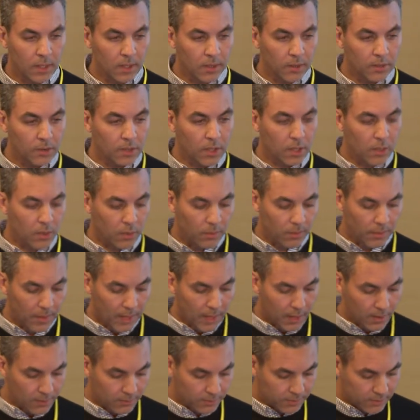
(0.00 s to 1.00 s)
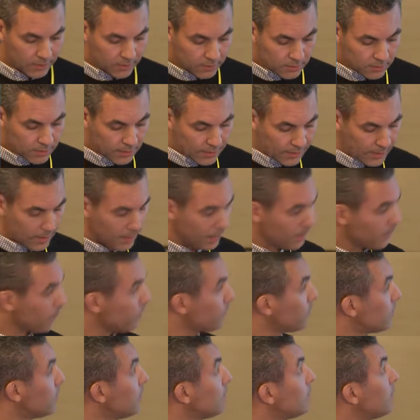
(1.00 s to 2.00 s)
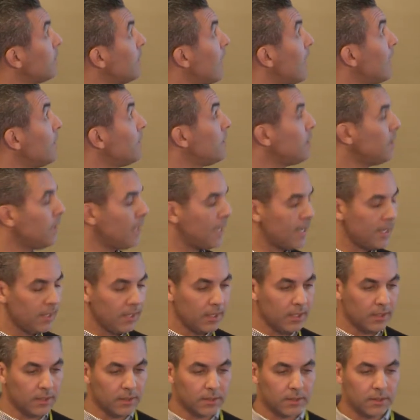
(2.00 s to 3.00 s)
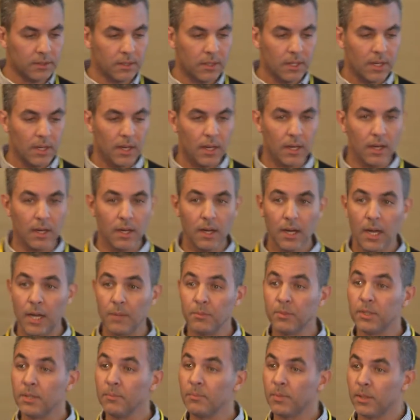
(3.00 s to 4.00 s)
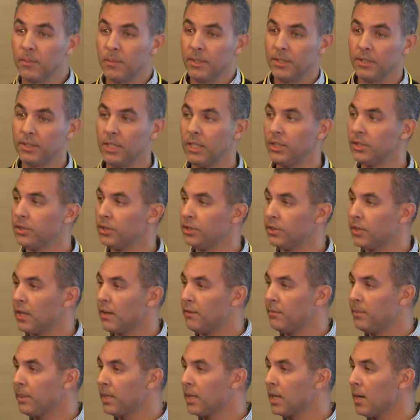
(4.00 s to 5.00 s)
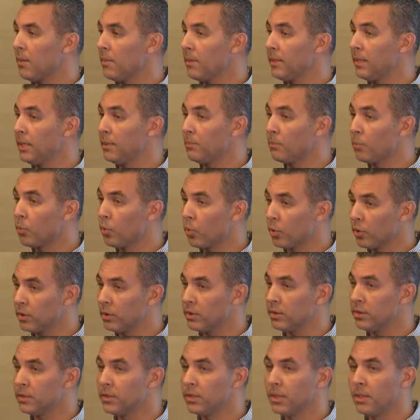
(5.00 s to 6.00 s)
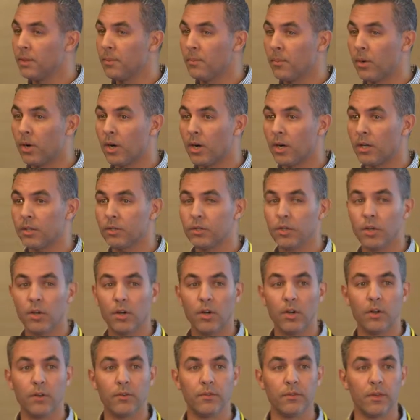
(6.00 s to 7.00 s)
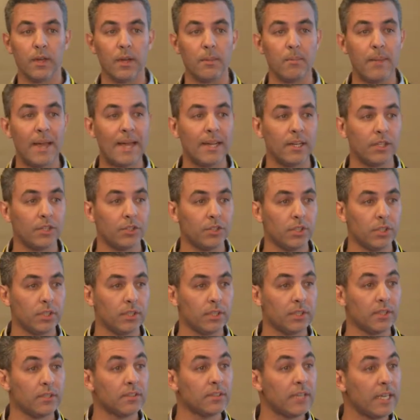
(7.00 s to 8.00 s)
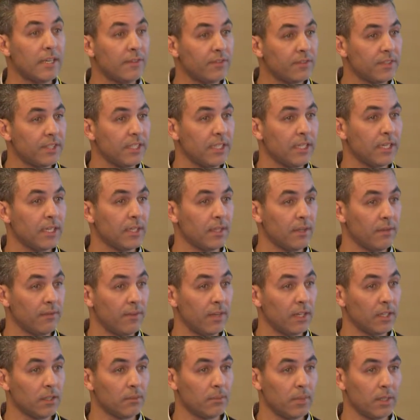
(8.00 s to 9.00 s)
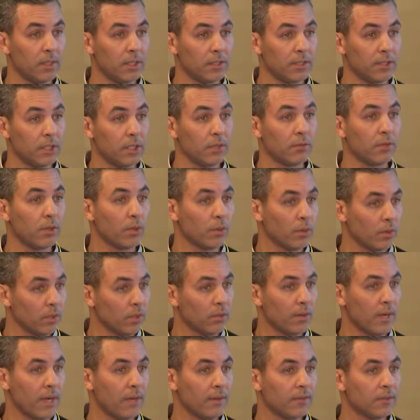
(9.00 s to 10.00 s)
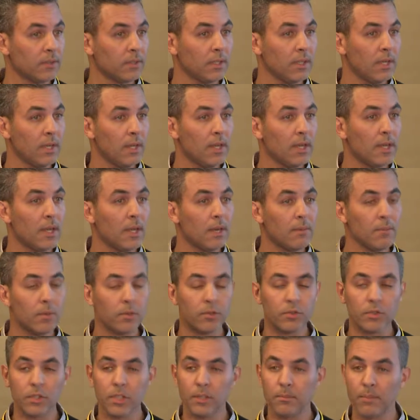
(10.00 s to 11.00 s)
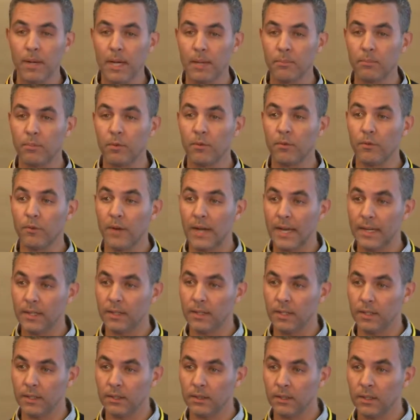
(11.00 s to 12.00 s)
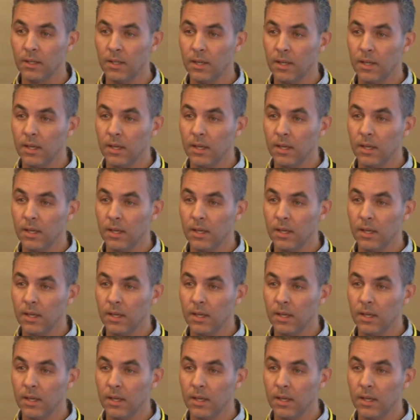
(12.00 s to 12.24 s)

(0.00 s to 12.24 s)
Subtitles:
So since the 1980s, HUMS implementations have become an important part of managing the safety and availability of rotorcraft, mostly by providing